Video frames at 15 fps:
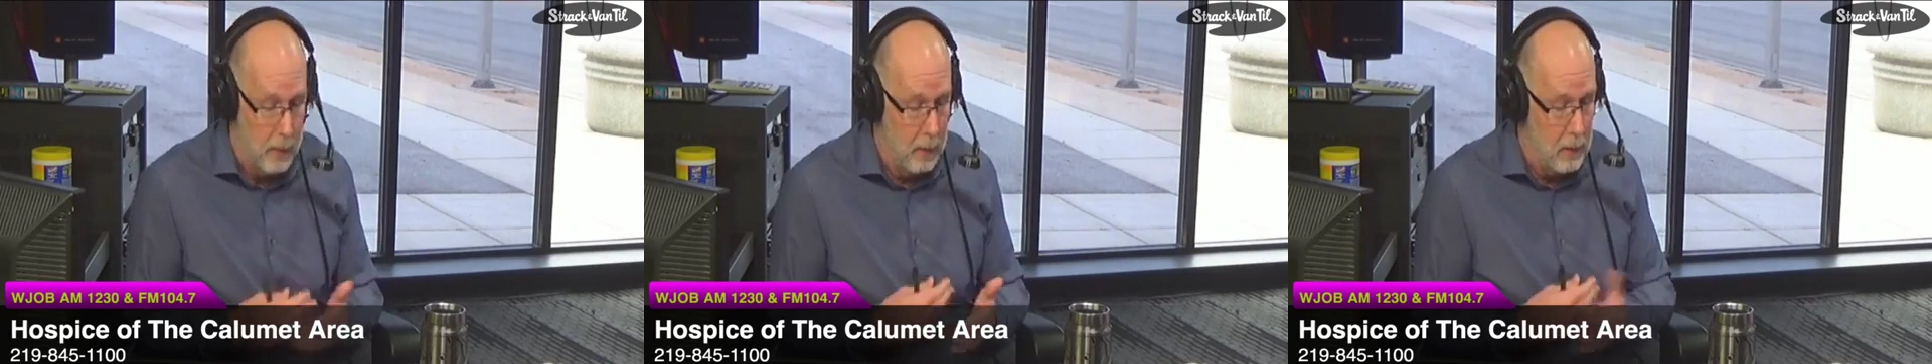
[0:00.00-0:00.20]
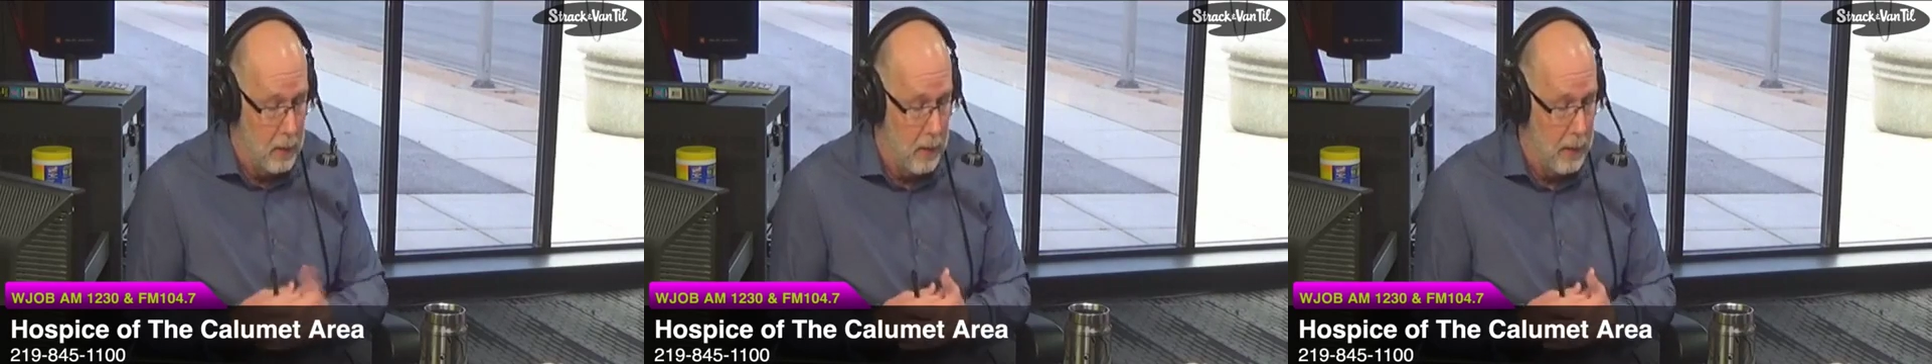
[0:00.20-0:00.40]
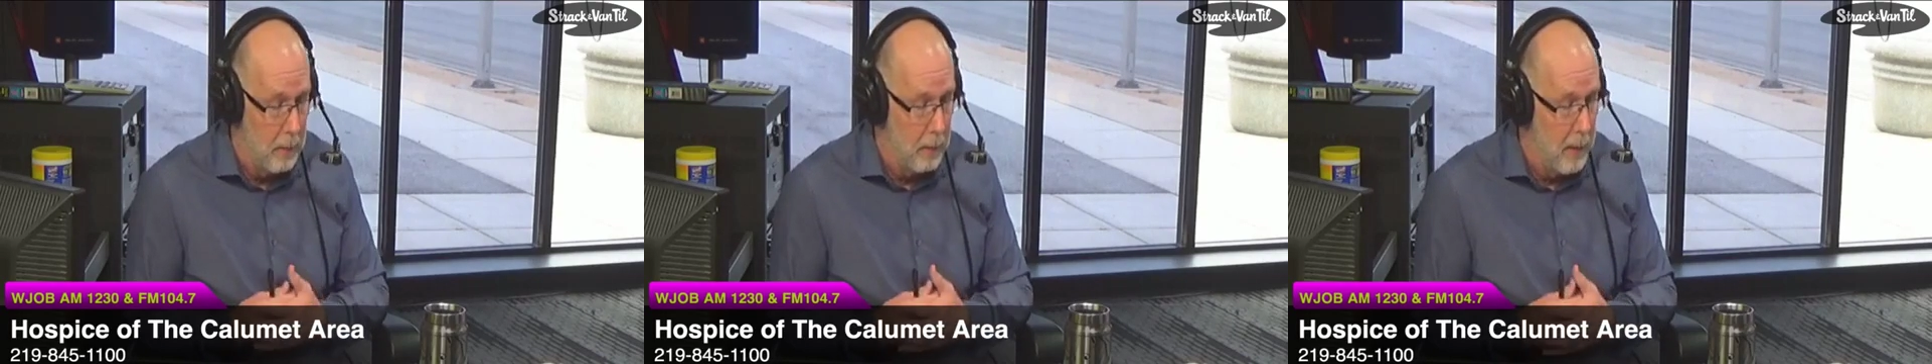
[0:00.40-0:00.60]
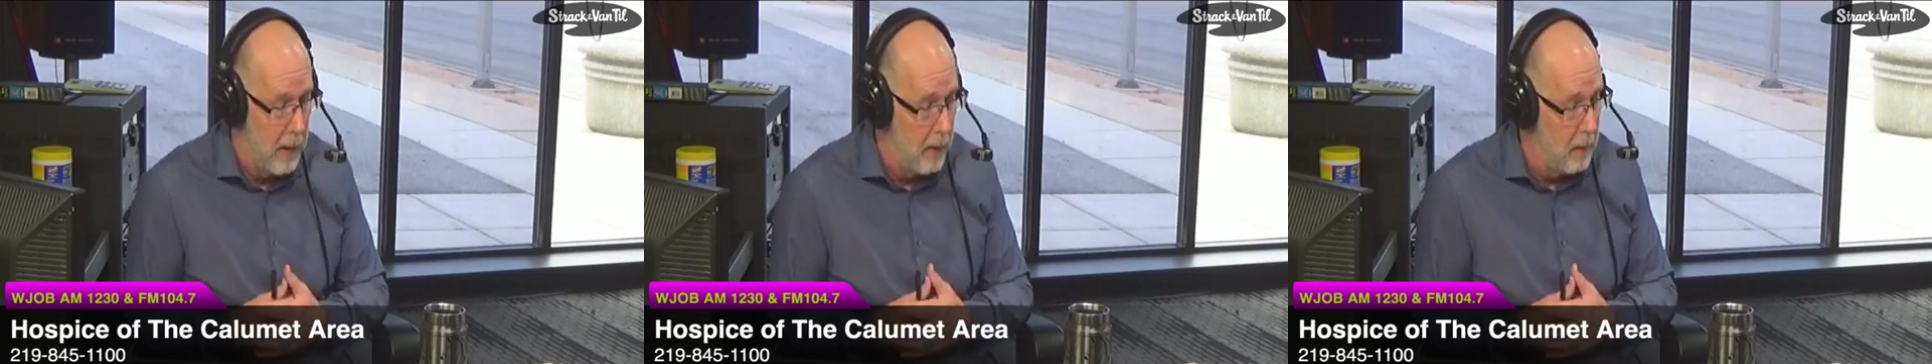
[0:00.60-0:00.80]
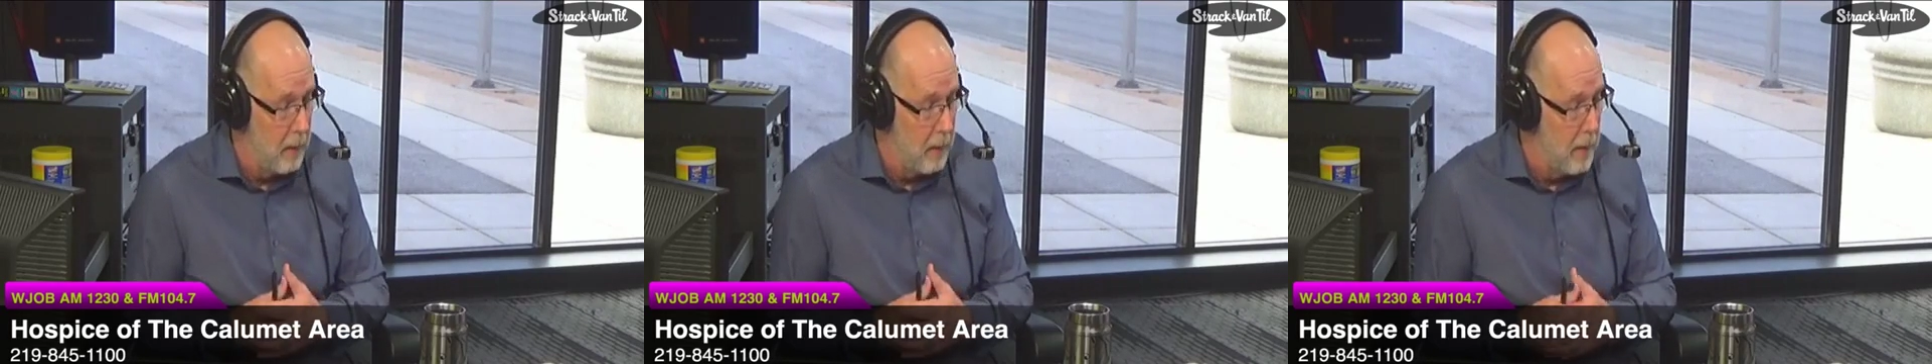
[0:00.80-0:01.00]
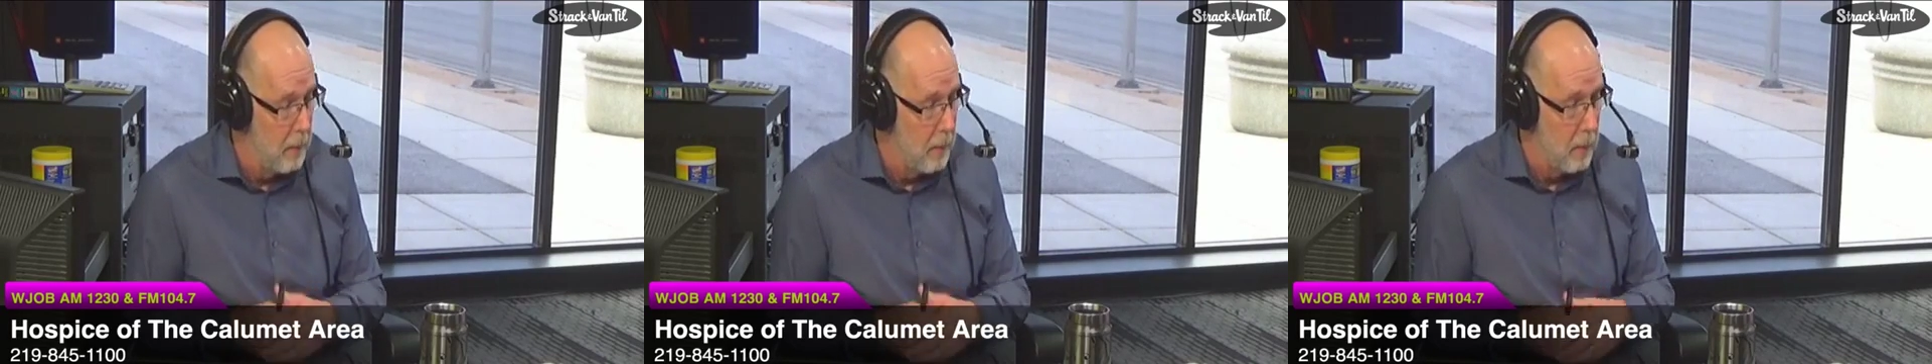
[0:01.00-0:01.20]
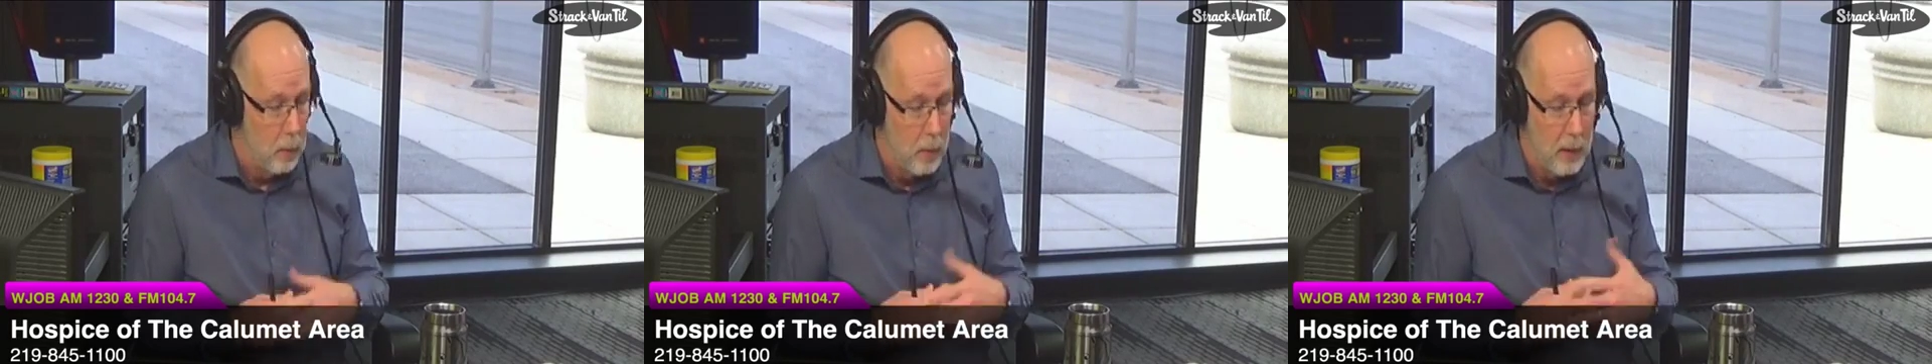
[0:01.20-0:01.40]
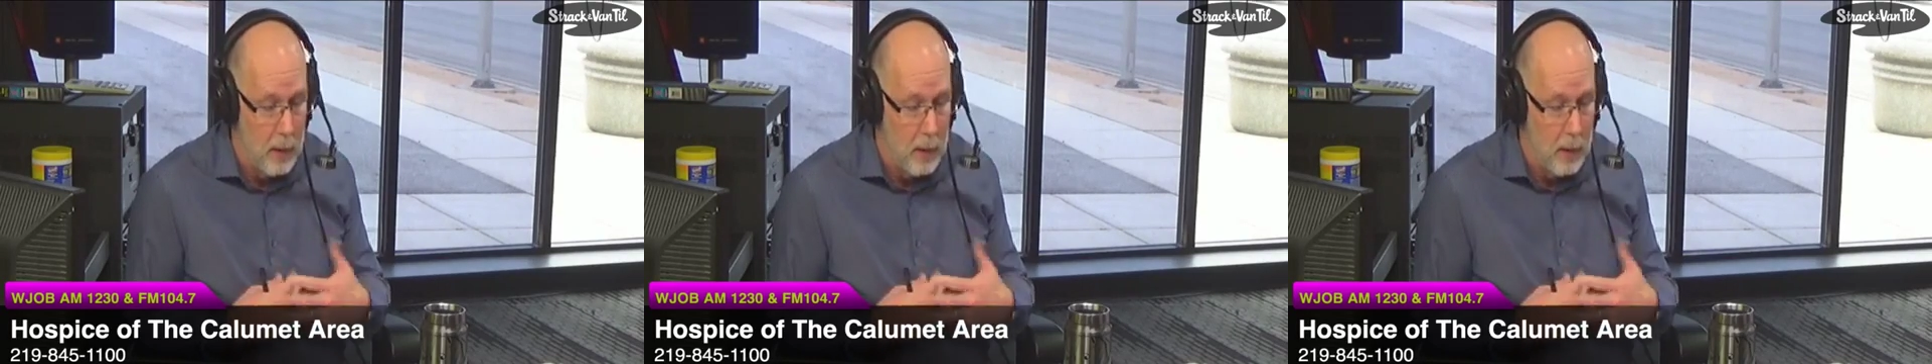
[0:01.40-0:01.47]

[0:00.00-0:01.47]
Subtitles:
they're trying to get by on the minimum.